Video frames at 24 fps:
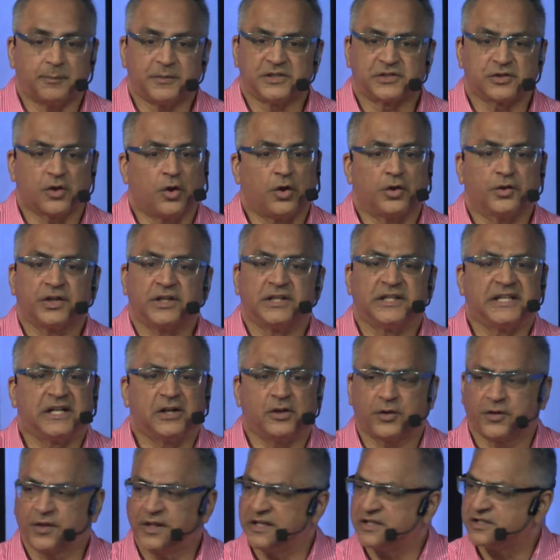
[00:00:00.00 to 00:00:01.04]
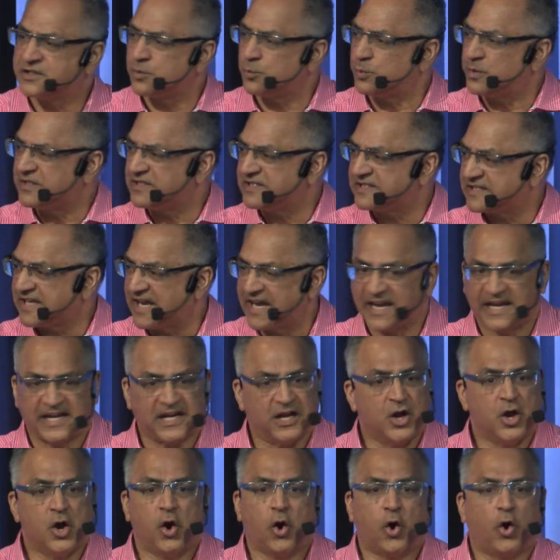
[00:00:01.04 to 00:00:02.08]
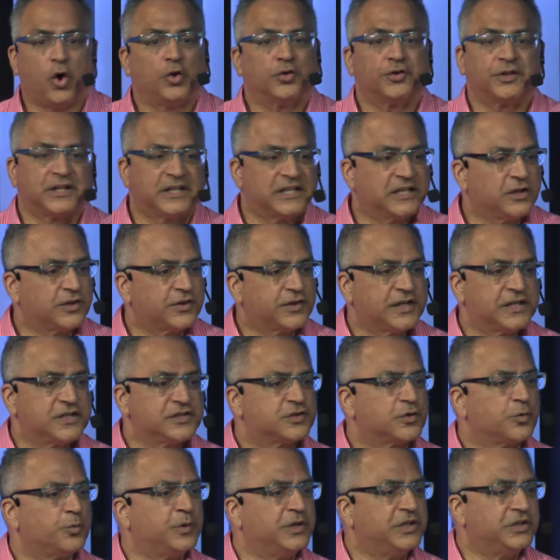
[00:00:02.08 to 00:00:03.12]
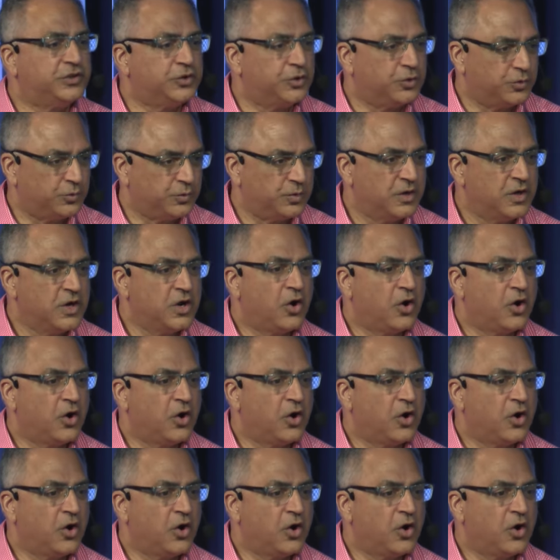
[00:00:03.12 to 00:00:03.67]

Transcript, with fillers: It's all the little things that we say, all the little things that we do,